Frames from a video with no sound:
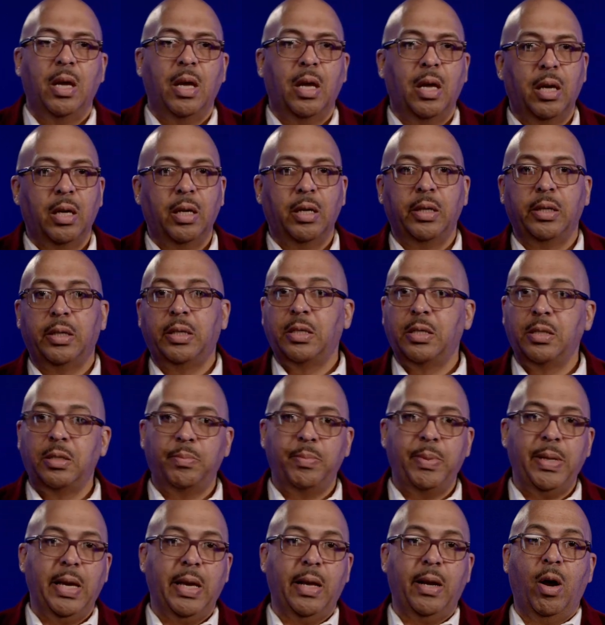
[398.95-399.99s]
It
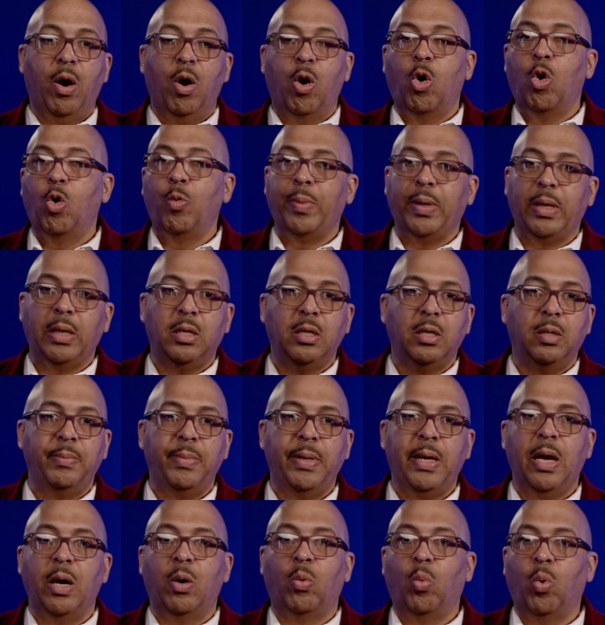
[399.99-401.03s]
could be at home, it could
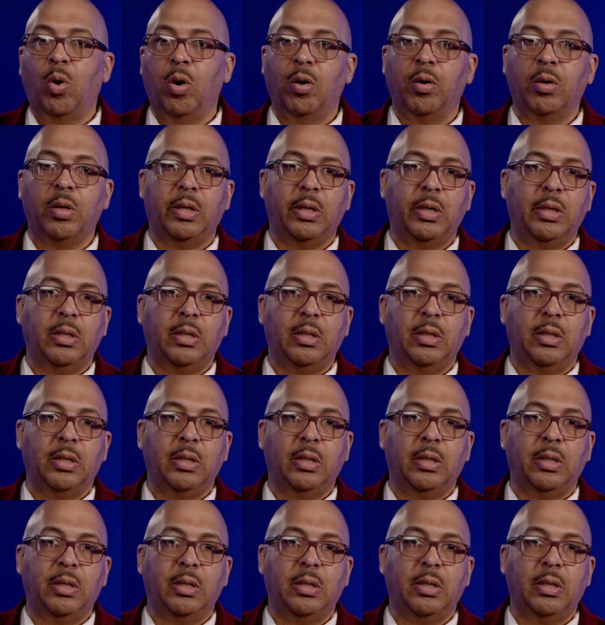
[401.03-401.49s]
be at work,